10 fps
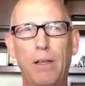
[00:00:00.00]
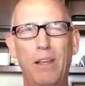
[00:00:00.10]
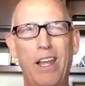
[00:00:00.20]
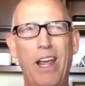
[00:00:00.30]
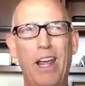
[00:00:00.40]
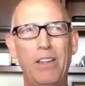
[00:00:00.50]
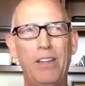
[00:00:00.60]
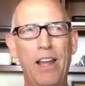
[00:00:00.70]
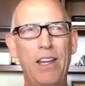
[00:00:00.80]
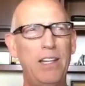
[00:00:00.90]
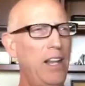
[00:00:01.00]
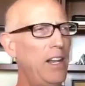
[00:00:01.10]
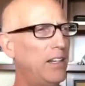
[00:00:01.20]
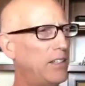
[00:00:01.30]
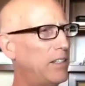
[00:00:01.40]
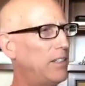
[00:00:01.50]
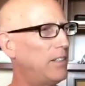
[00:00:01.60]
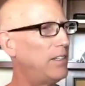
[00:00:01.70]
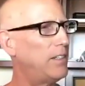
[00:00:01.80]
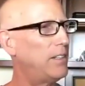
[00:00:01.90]
And then he did it.
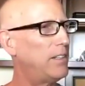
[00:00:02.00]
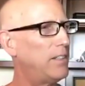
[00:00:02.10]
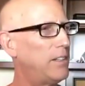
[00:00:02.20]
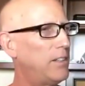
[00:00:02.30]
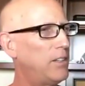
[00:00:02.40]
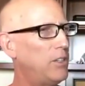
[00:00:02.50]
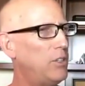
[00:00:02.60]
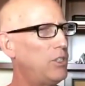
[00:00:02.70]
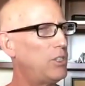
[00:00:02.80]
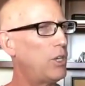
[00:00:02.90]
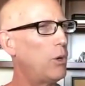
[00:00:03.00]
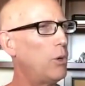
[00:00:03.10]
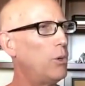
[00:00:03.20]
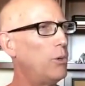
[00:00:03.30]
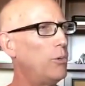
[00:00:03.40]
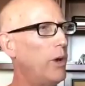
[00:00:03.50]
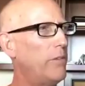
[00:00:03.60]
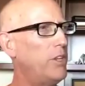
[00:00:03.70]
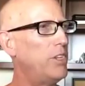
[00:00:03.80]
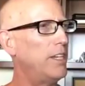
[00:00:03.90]
So
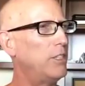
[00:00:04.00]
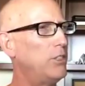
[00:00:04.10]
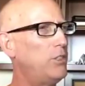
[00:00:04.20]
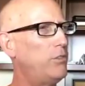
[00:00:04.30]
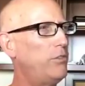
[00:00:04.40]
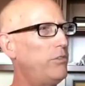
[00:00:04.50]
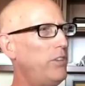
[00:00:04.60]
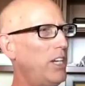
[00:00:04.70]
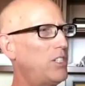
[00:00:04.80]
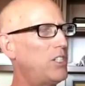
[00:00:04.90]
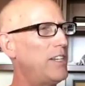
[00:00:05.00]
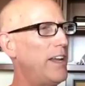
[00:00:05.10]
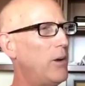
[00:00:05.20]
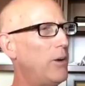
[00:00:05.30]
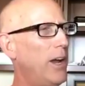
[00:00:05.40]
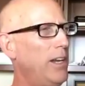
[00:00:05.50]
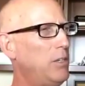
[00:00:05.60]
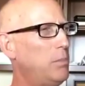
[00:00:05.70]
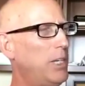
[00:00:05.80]
everything's fixed now, right?